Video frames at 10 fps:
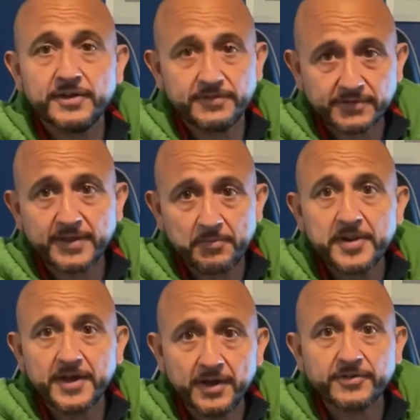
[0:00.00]
somebody
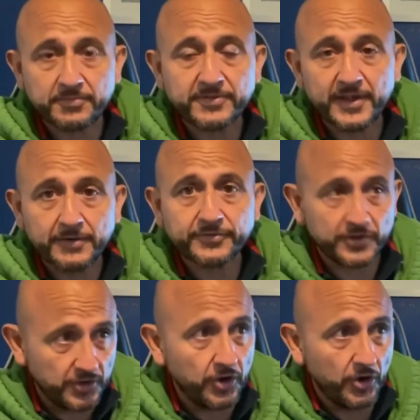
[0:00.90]
hurts themselves
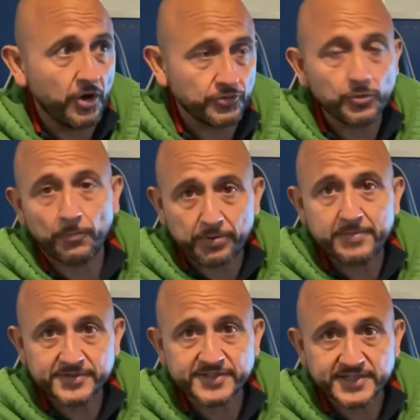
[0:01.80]
on your
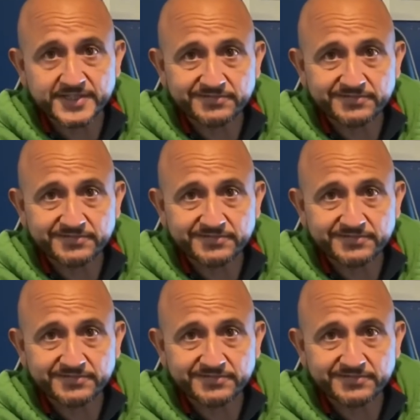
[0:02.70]
premises.